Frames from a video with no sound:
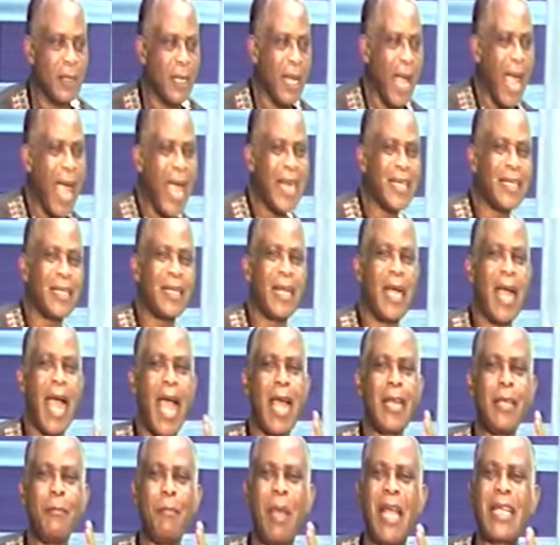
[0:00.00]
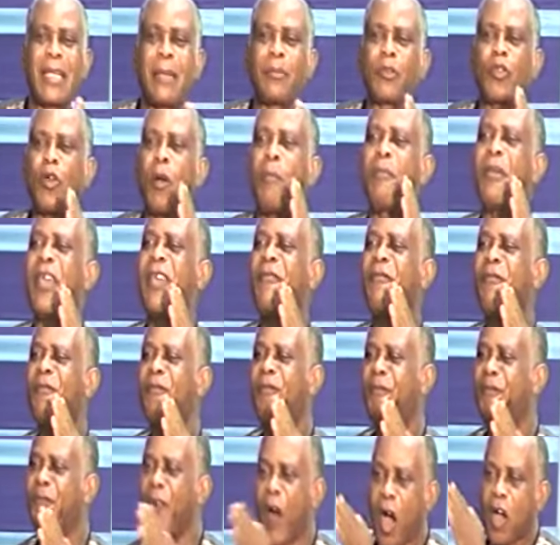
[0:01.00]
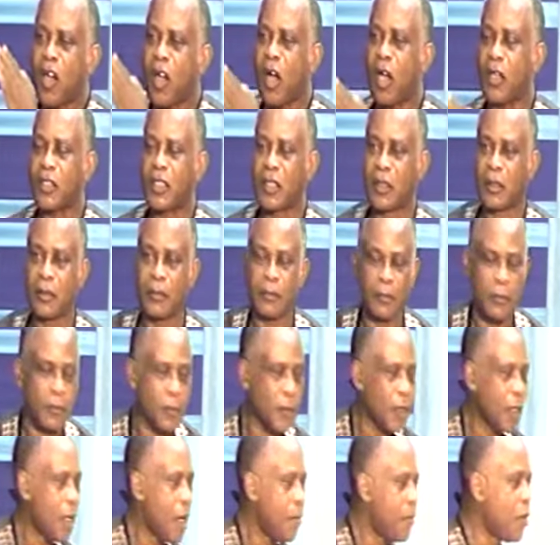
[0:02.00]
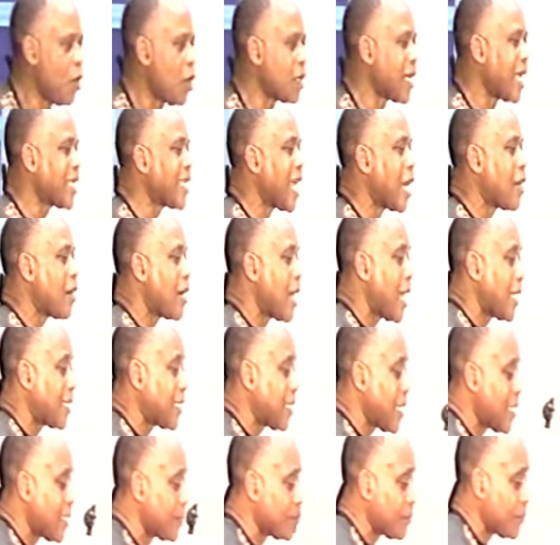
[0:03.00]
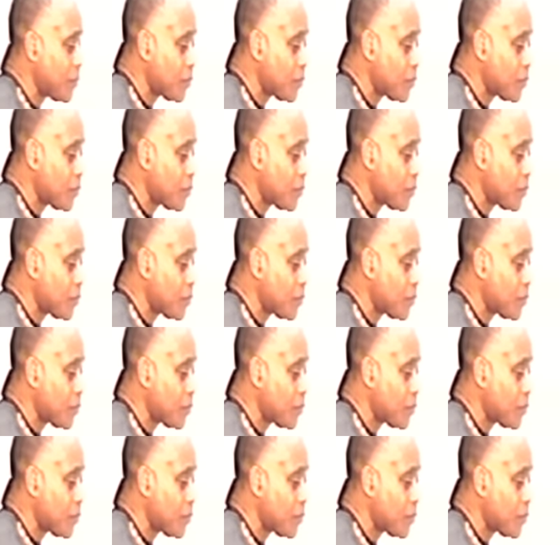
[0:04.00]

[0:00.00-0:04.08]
And, and made him to be focused, because that's another thing.